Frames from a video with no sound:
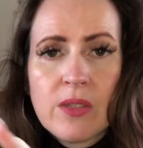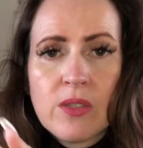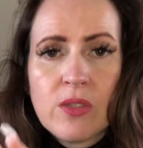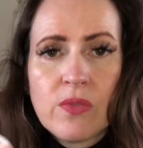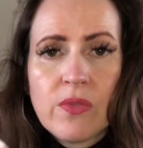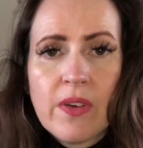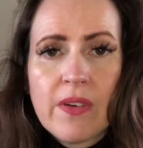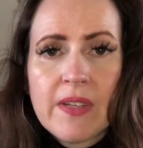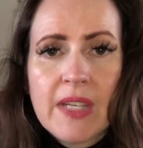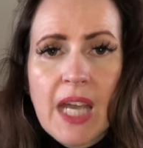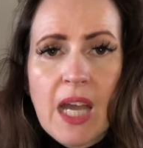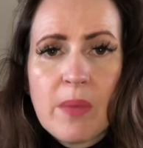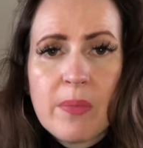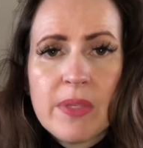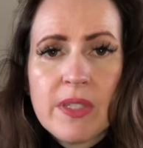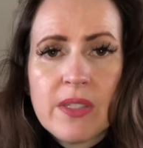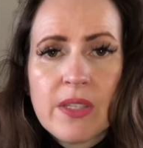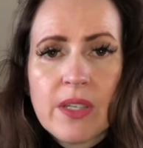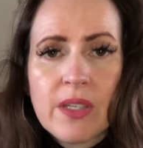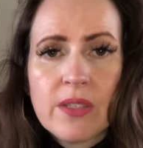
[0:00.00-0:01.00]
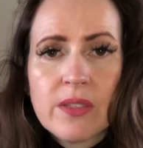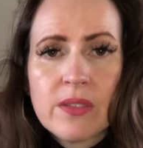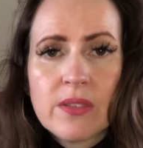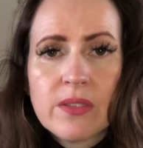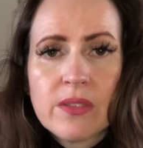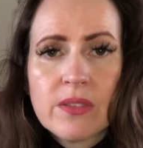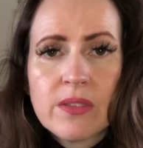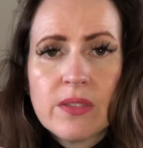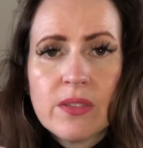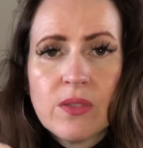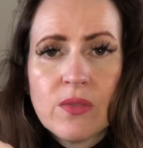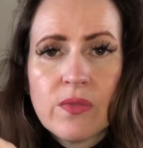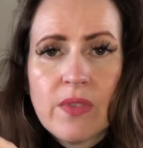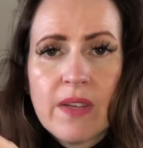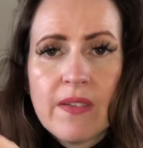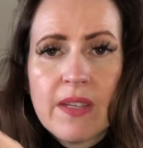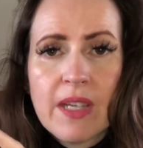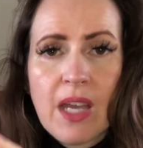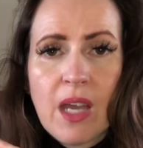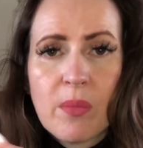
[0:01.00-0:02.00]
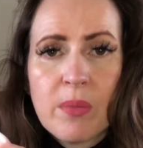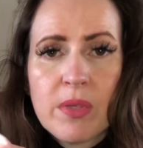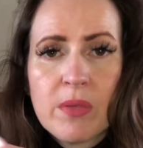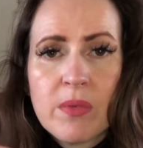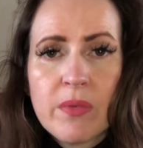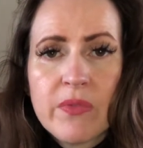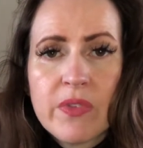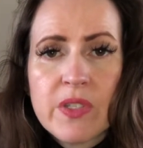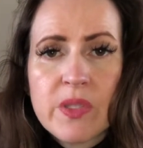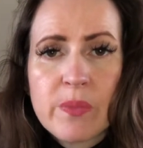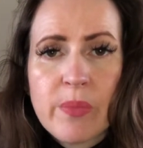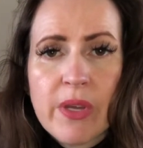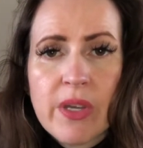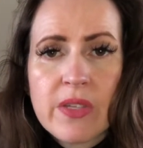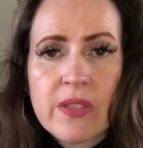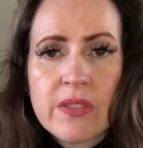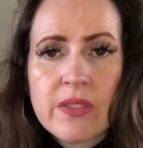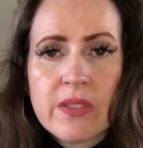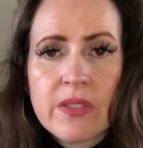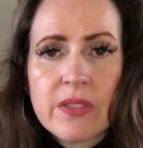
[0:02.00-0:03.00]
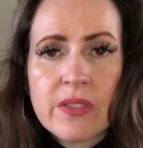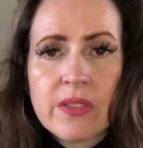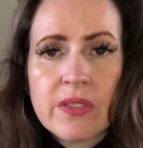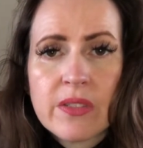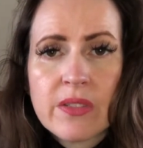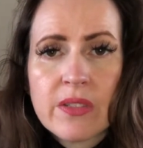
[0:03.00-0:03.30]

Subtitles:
very happy though. You're very happy with this person